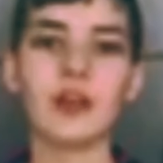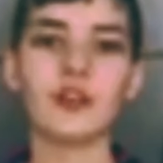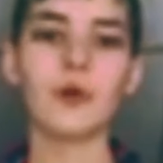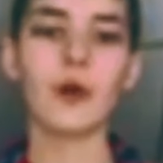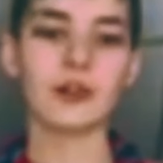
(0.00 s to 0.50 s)

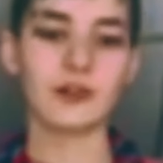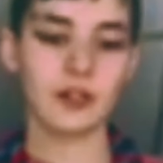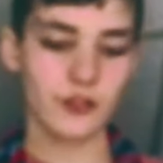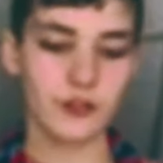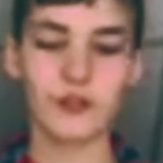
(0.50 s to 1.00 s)
you want to
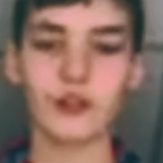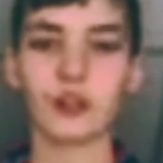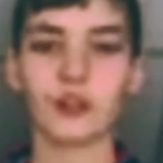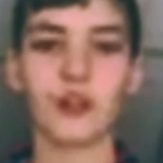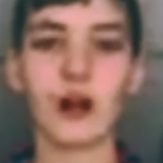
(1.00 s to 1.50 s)
use
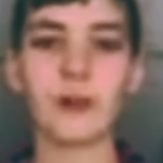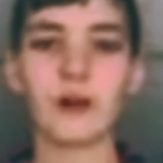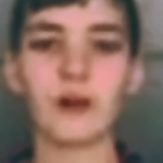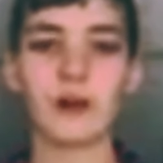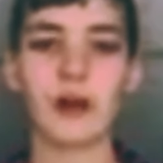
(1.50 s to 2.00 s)
your crop
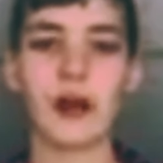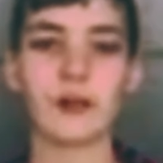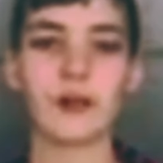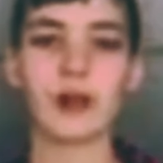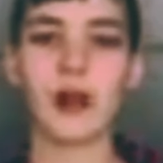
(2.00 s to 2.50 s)

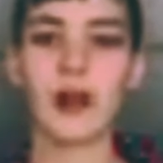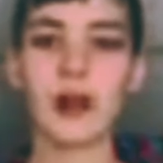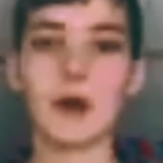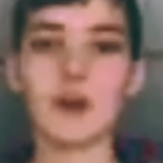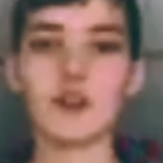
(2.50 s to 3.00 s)
that
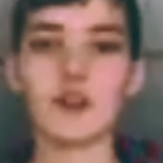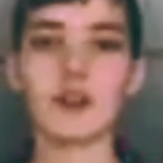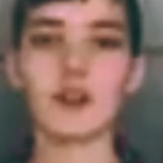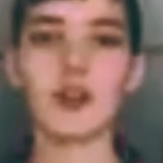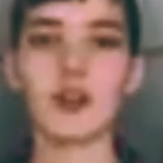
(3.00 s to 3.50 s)
I
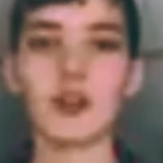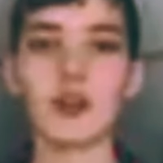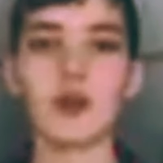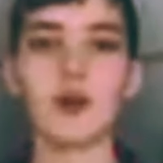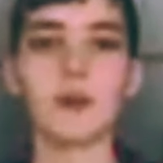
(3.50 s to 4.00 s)
mentioned.
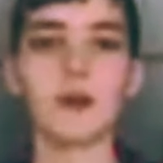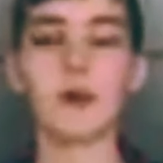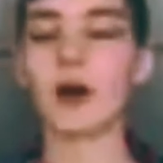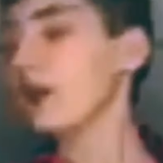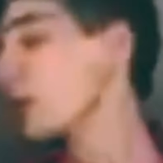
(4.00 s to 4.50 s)
Meanwhile,